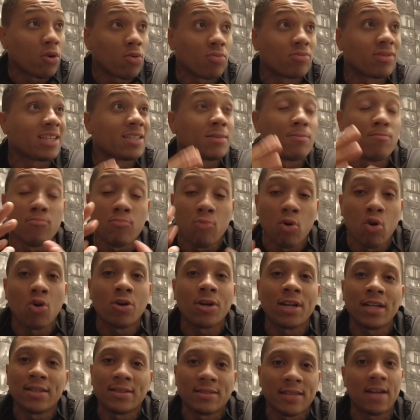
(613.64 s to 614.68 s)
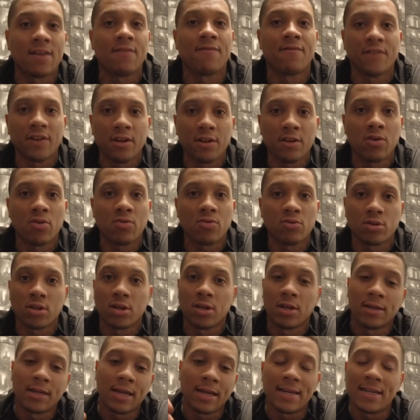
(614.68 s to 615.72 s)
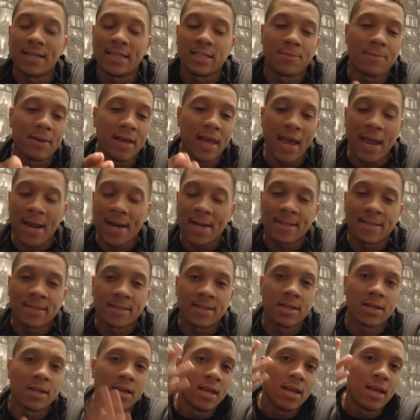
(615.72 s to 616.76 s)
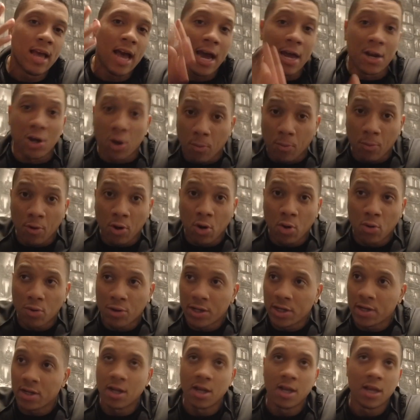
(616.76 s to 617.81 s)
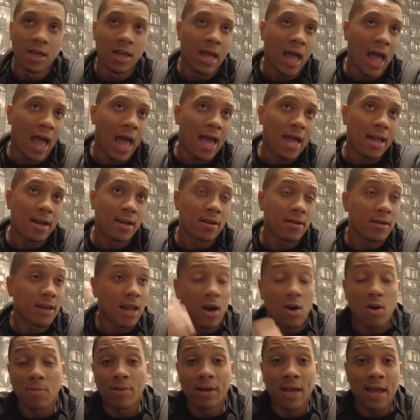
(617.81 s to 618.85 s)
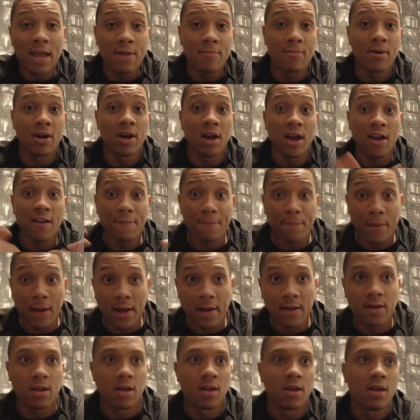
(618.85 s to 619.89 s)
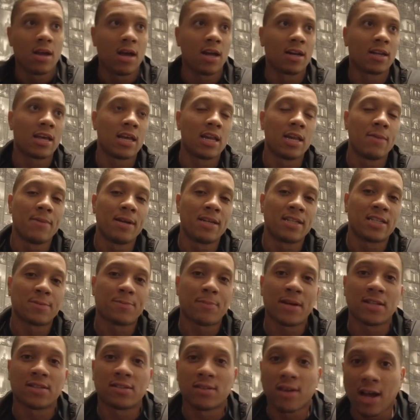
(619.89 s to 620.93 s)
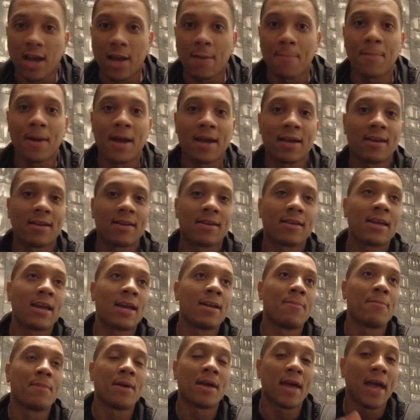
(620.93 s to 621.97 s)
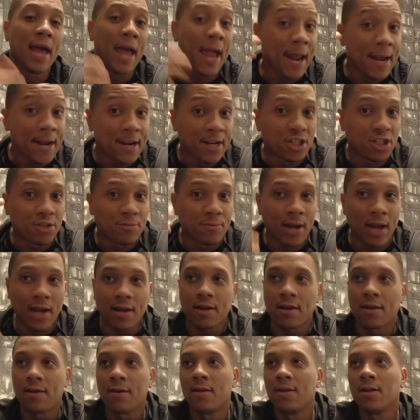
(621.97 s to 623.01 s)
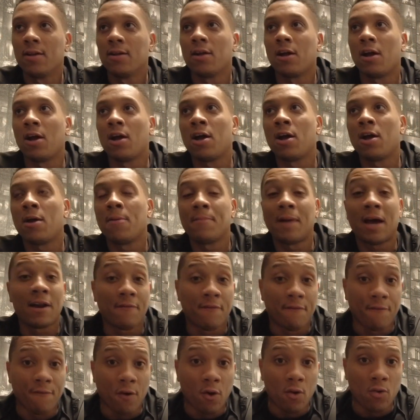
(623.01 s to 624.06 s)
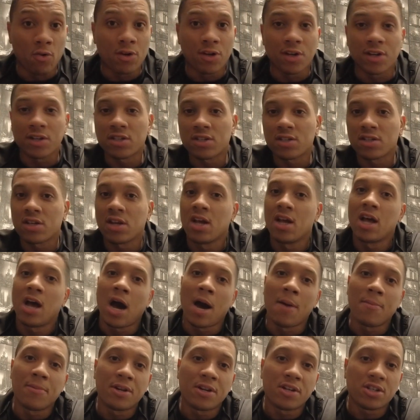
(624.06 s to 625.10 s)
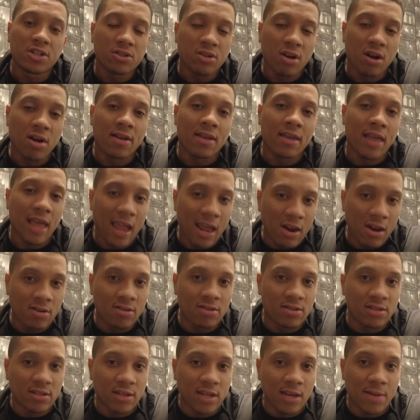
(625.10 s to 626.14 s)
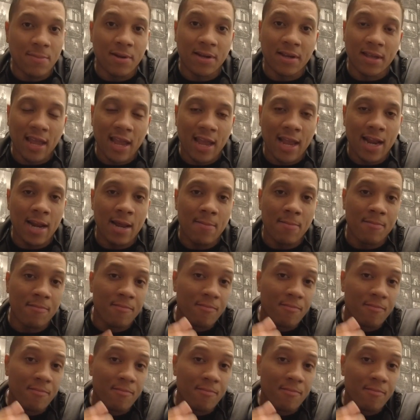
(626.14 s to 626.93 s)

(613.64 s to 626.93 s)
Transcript: there's more than 10 videos that need to be edited and uploaded. And now I'm getting my life back. I'm getting a bit of spare time back and getting a bit of energy back and focus. I'm going to start getting onto them and getting them